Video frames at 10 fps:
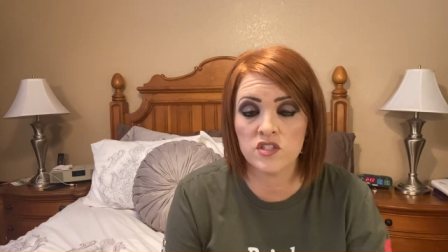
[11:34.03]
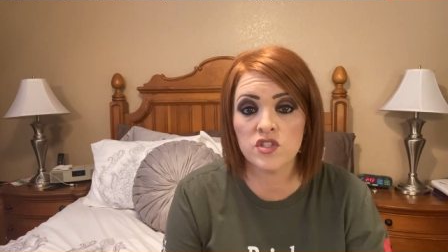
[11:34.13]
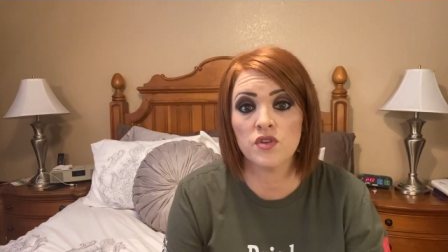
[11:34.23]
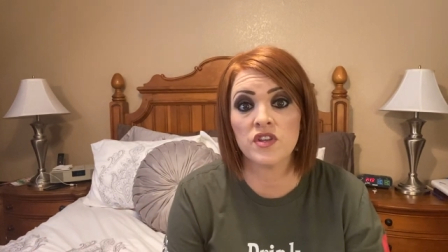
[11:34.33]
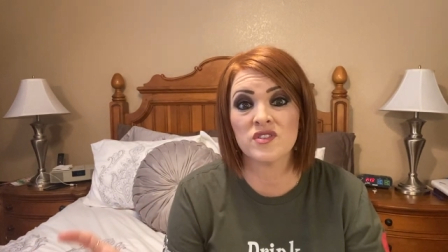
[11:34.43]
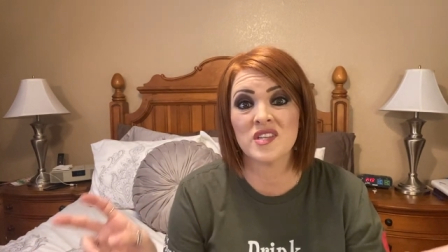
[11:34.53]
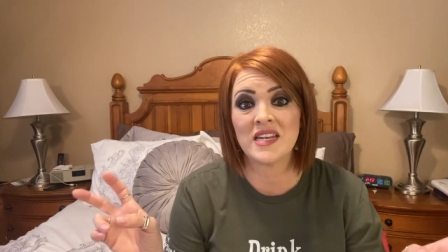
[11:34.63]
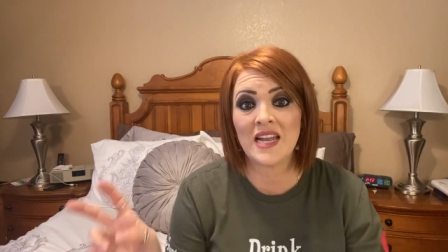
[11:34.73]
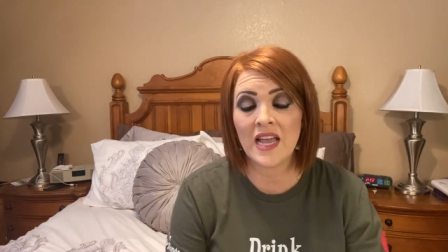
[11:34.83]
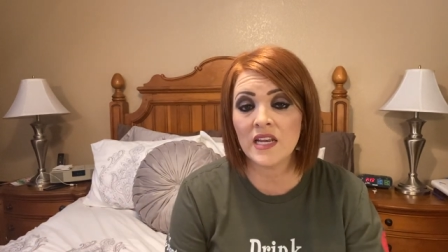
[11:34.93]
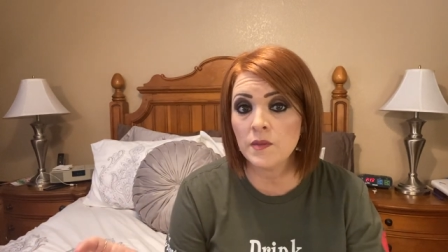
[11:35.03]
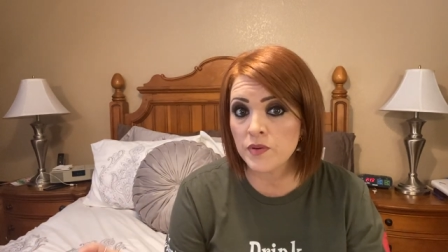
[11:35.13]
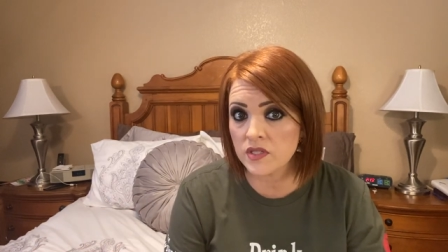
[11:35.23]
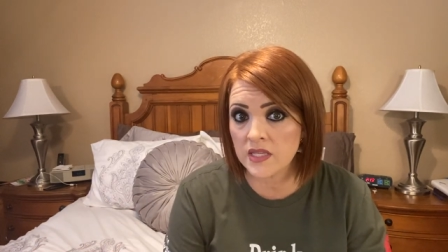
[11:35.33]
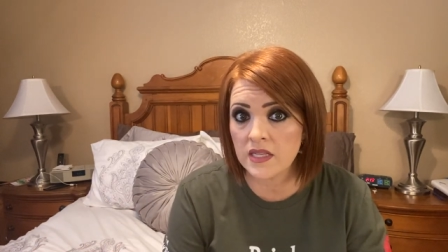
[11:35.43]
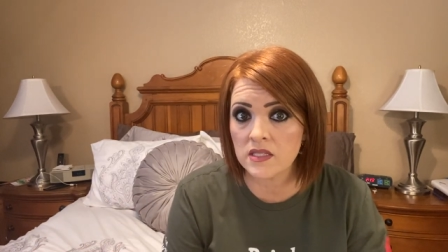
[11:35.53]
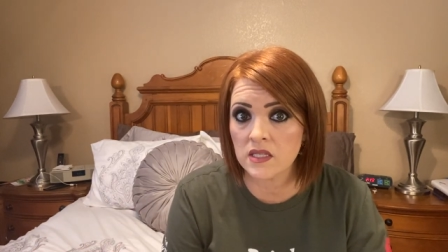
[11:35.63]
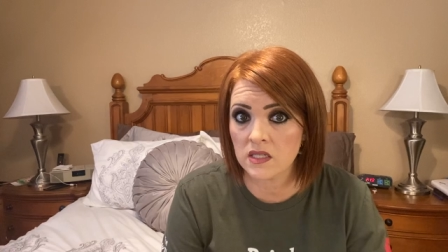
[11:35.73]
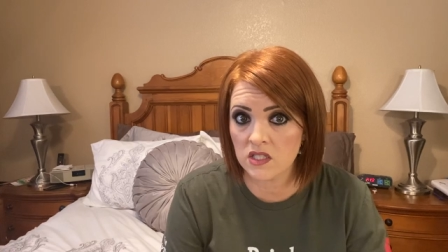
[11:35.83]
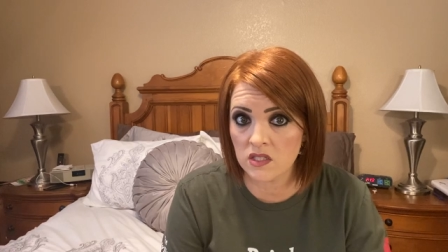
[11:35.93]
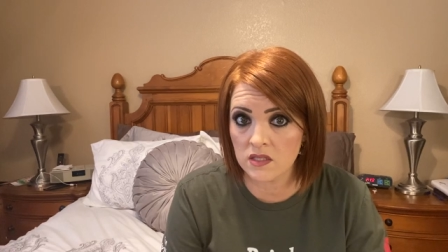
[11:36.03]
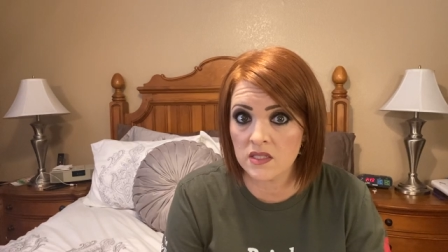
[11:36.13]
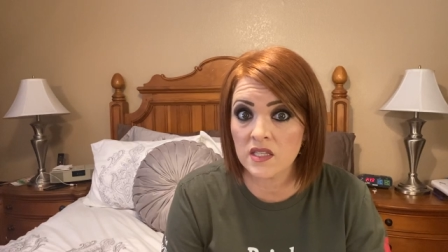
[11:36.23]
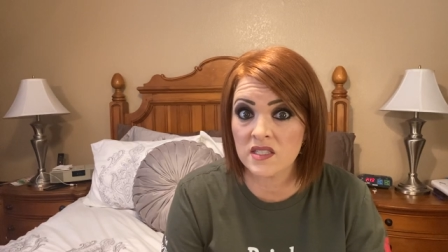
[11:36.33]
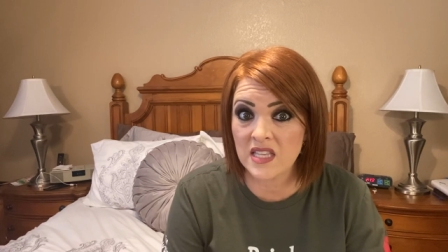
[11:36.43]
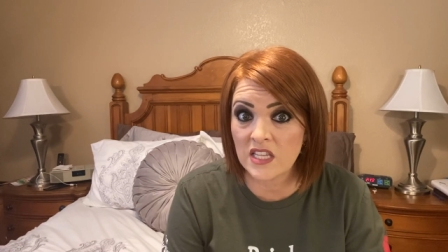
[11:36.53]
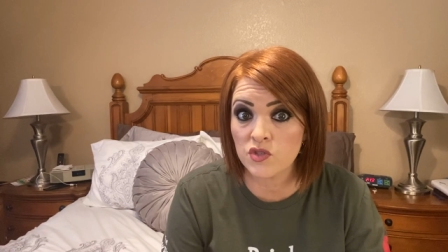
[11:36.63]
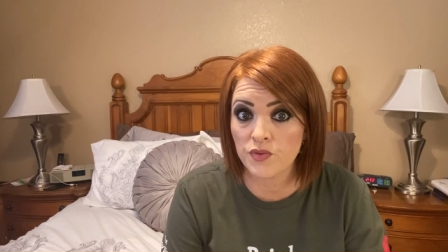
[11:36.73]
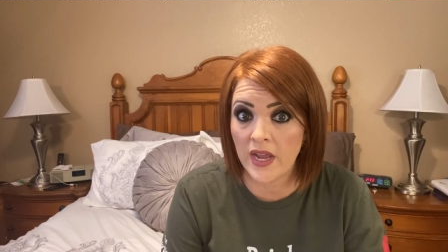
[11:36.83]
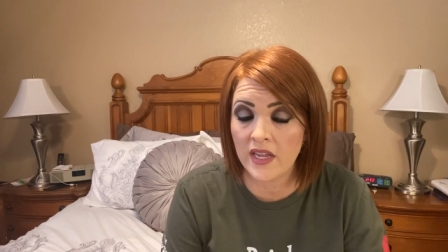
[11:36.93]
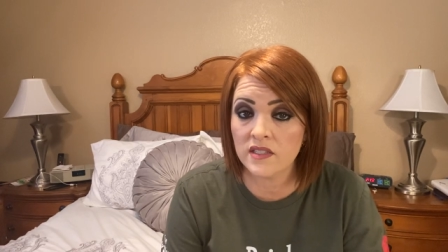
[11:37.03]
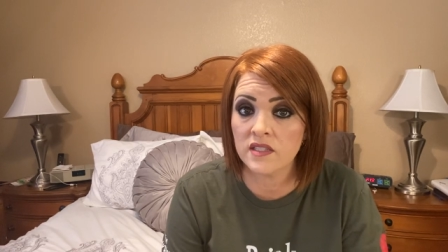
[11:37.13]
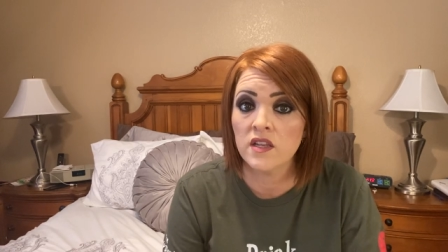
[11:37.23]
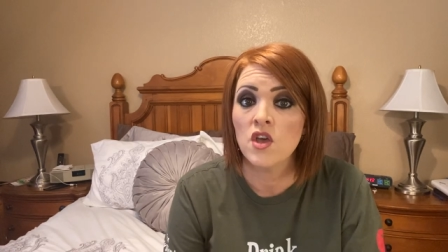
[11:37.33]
So there's a 90% success rate